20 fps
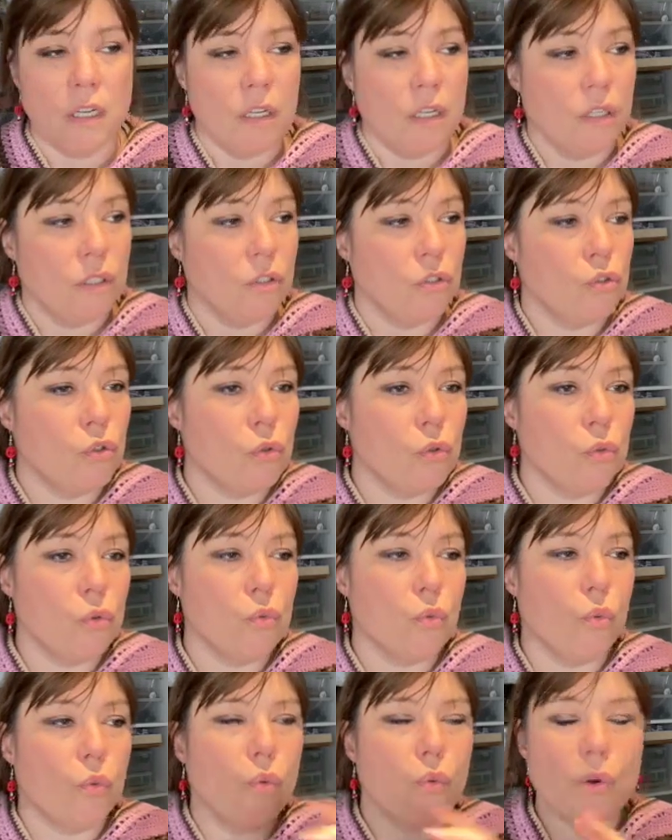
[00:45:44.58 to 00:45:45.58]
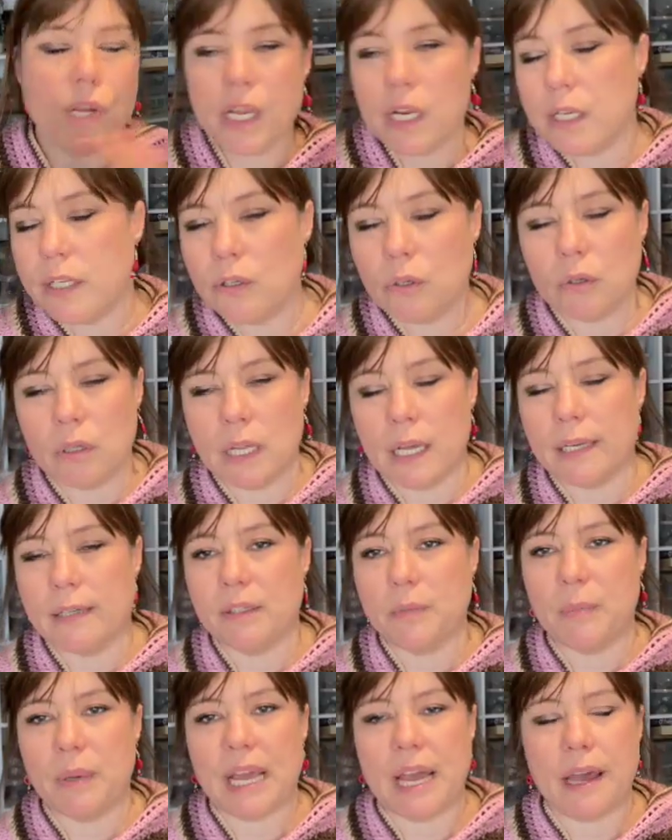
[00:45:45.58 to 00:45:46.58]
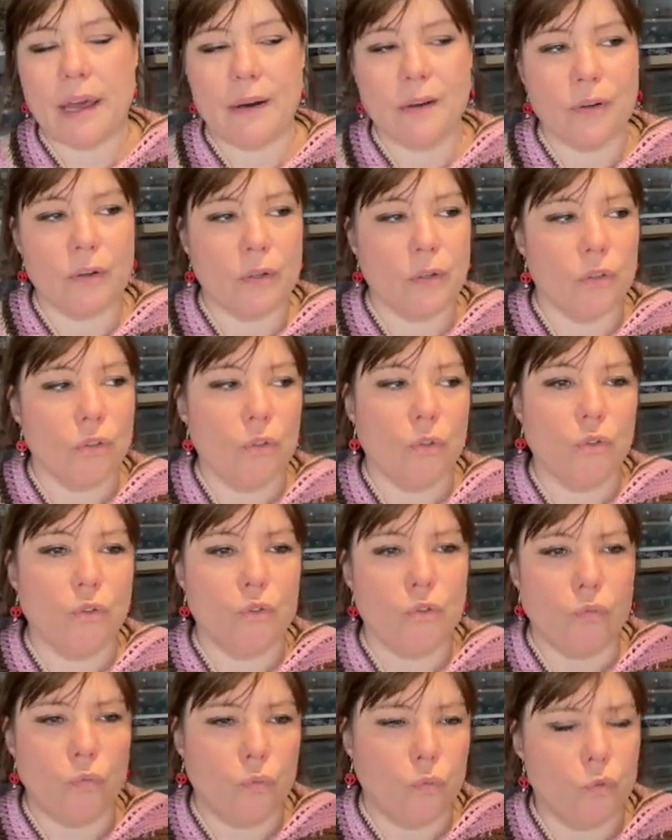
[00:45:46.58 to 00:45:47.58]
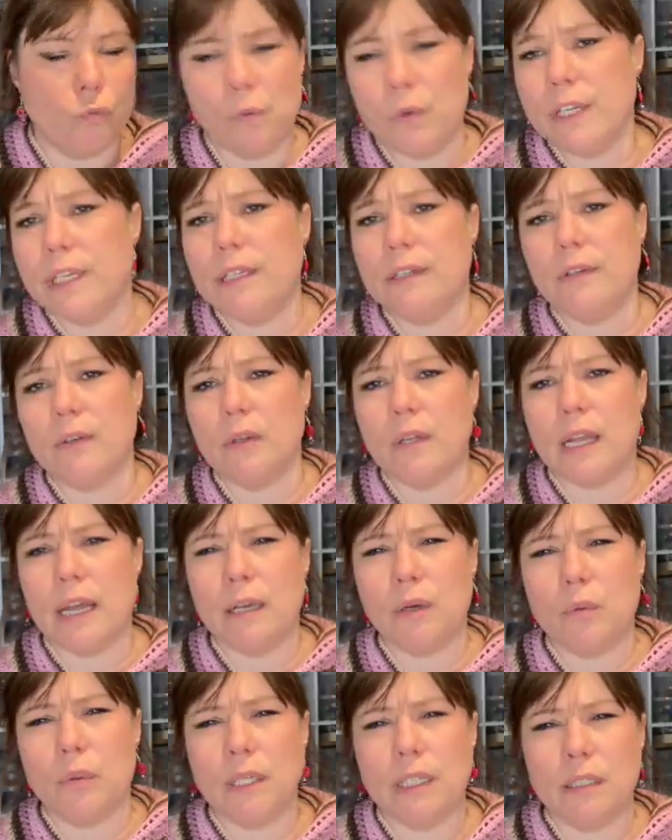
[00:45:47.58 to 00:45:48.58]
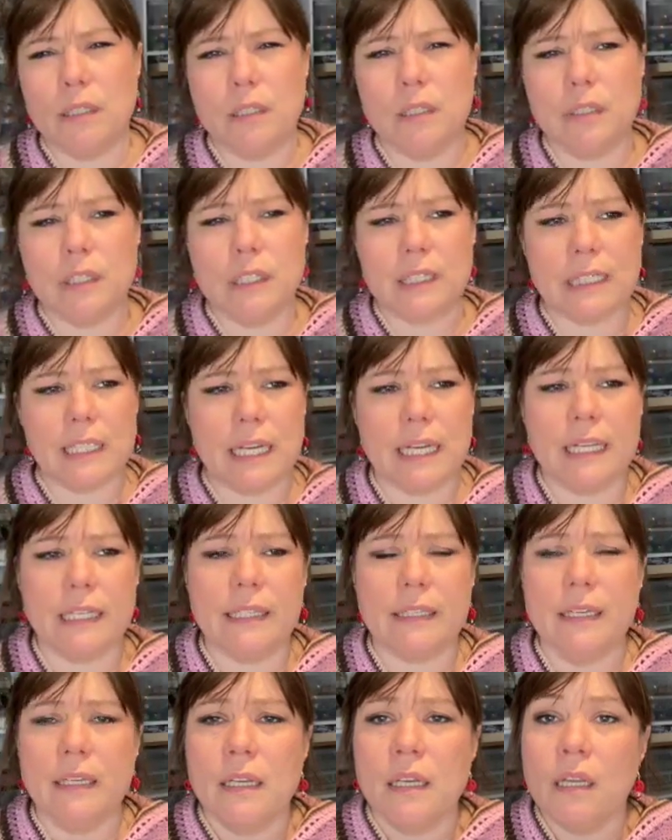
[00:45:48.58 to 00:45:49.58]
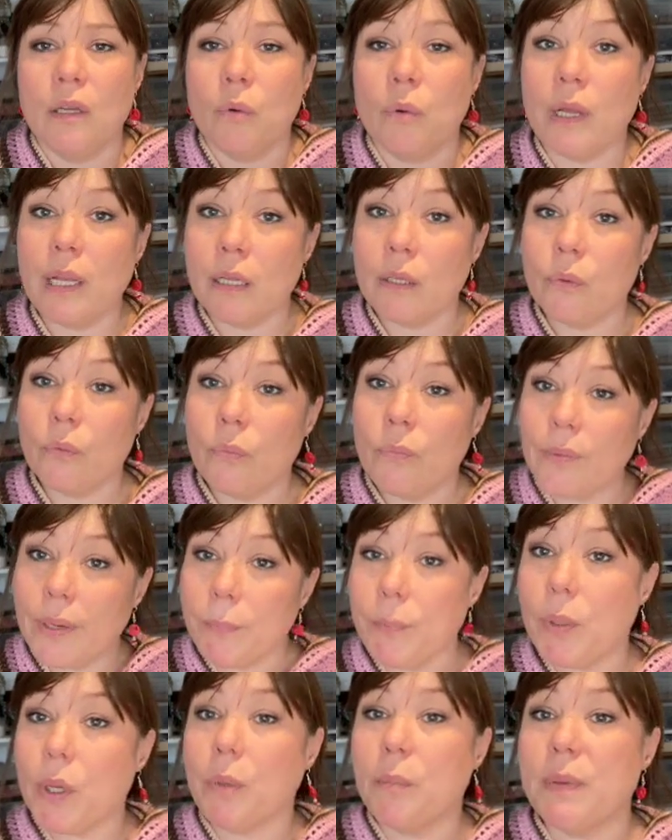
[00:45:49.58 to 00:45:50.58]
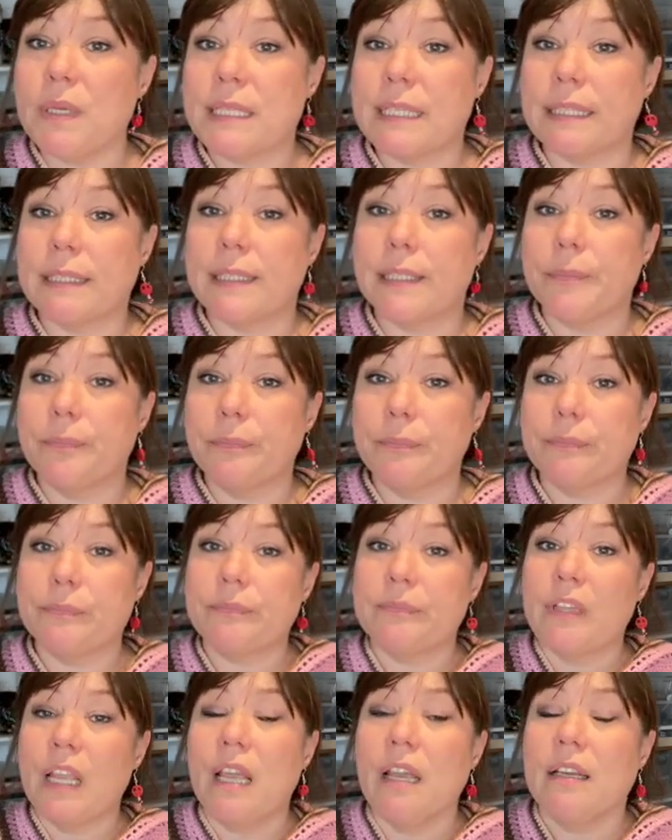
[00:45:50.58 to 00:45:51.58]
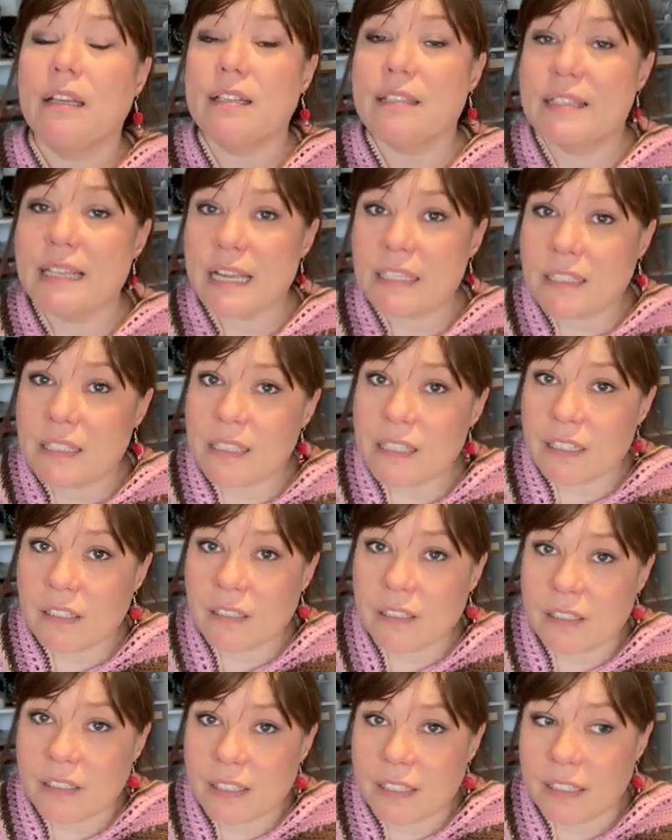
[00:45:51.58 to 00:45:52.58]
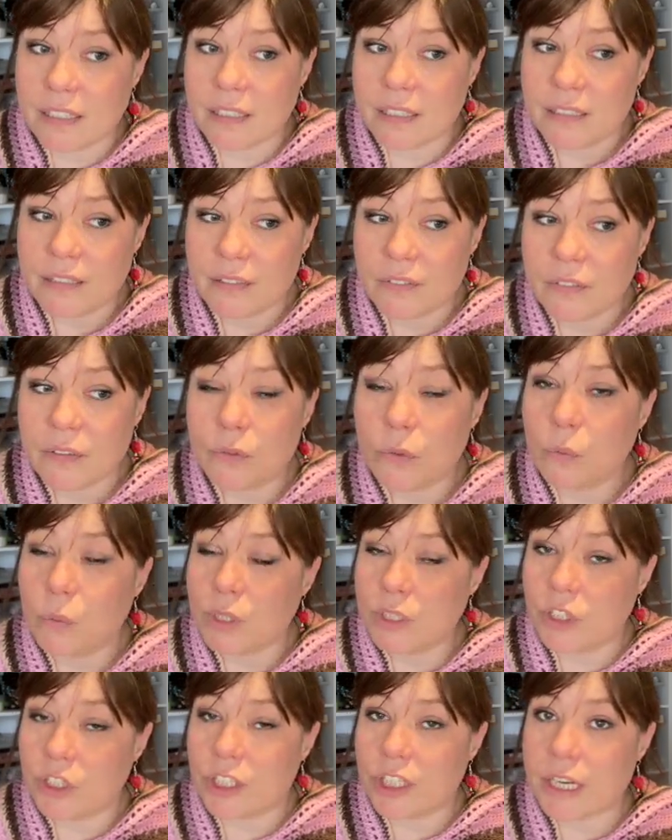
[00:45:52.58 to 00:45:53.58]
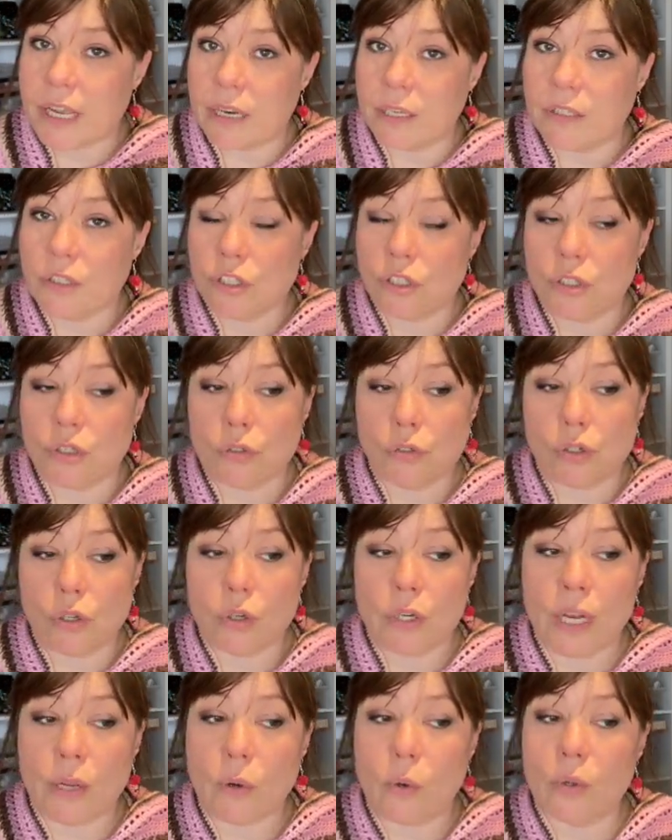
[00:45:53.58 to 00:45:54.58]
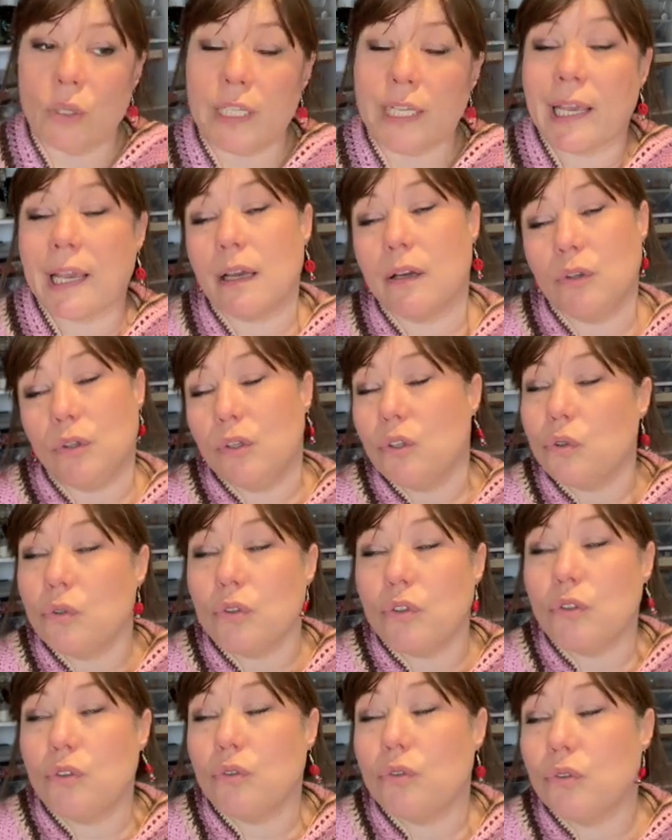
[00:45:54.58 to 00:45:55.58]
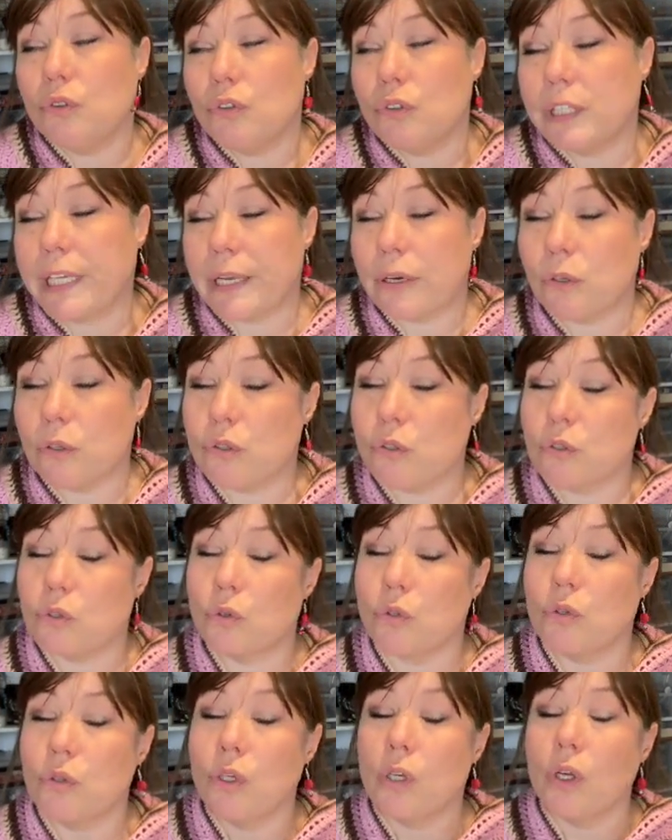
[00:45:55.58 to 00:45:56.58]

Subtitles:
You really don't like the pattern. You really don't like what it looks like. Well, repurpose it. Because that's another thing with the challenge. You don't only you can also